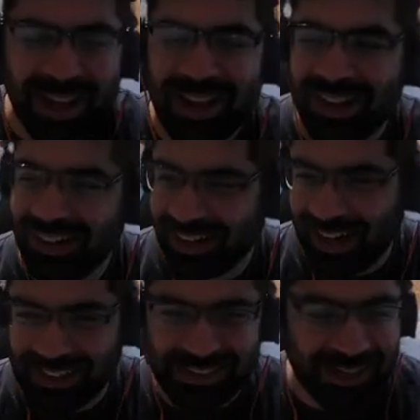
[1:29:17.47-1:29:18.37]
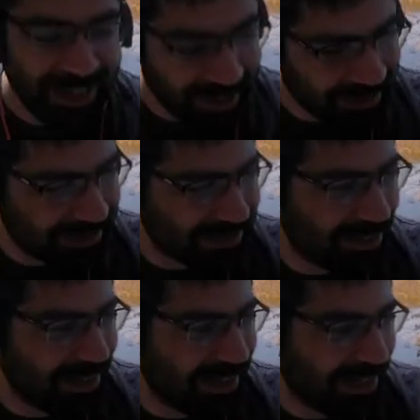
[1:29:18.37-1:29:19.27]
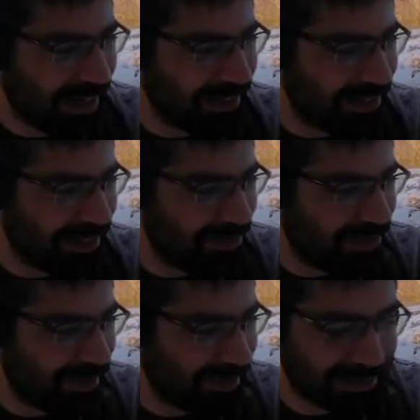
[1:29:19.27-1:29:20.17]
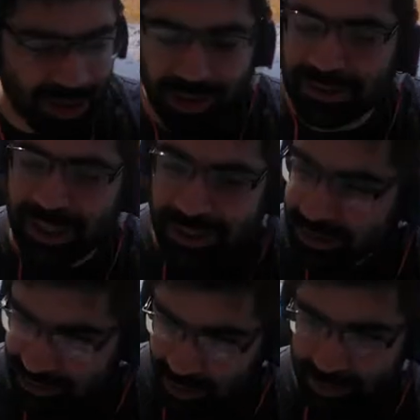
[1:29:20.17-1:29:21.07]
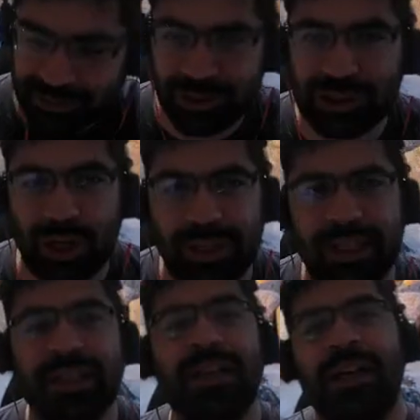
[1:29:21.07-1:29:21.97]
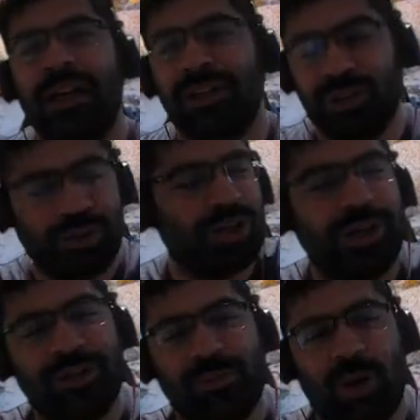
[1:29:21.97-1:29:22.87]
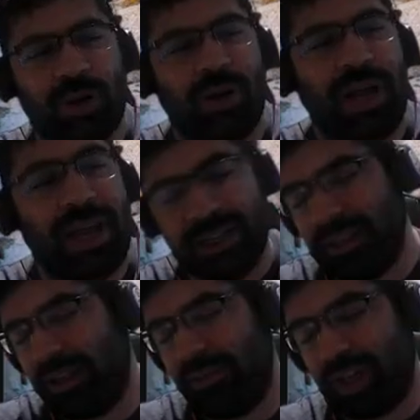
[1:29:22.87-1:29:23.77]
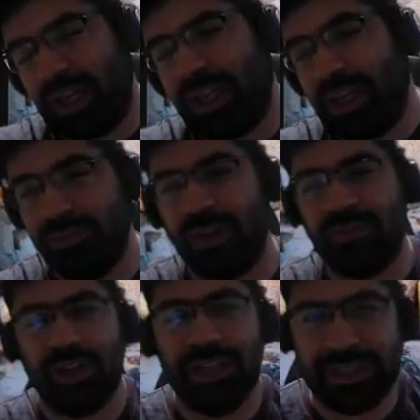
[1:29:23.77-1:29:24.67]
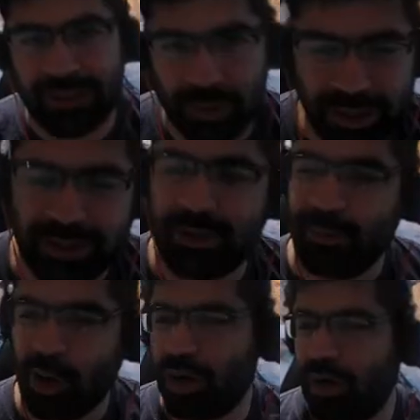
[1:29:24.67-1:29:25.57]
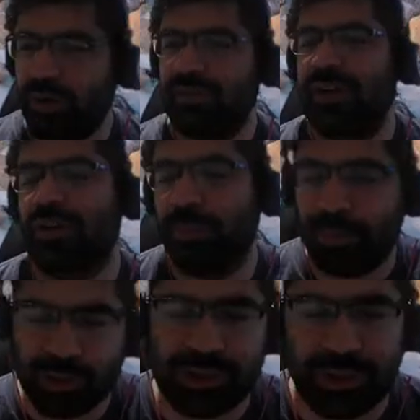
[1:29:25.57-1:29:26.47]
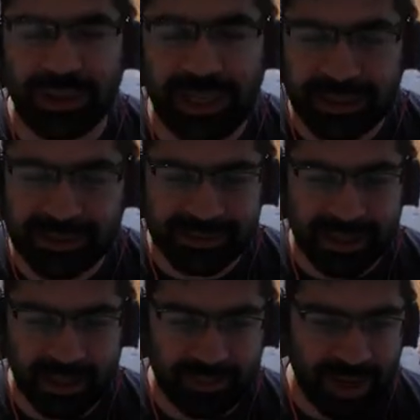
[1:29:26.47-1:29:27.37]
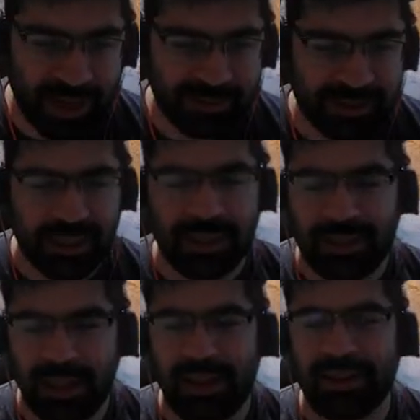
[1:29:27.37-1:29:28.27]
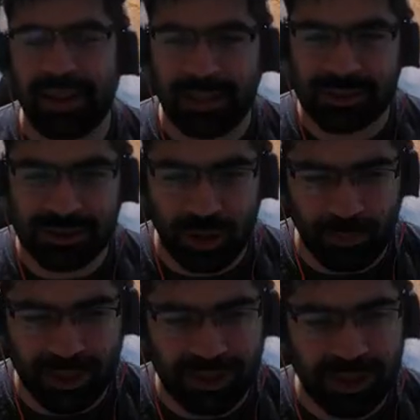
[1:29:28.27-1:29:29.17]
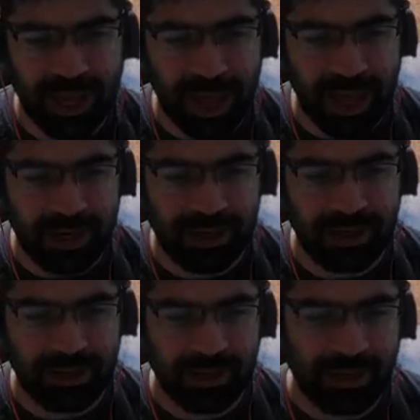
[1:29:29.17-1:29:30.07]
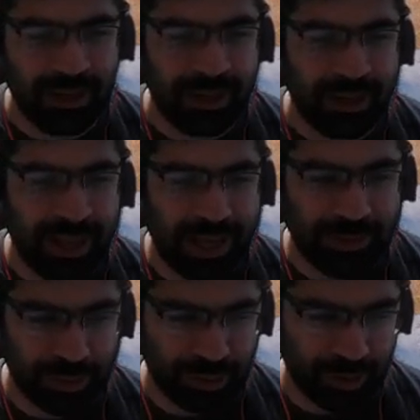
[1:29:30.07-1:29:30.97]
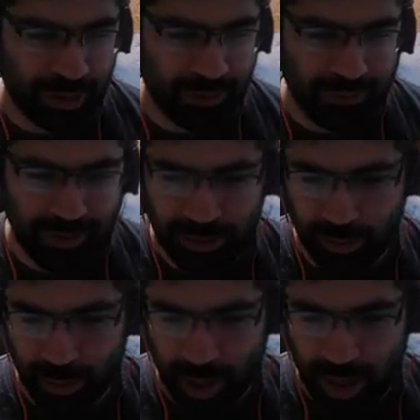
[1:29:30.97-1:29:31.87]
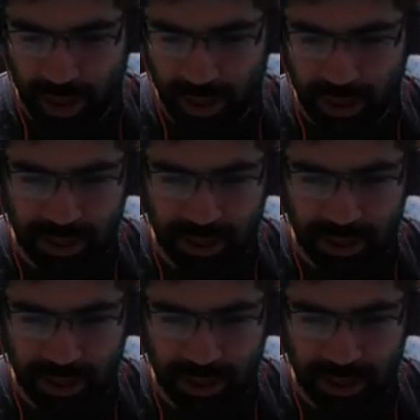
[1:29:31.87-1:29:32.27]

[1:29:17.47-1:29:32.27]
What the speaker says: Okay, lads, I'll end the day with this song. Thank you so much for joining. Do join tomorrow and in the evening for lead code, and tomorrow we'll do Portswinger SSRF labs. Till then, thank you so much, and like usual, we'll do our,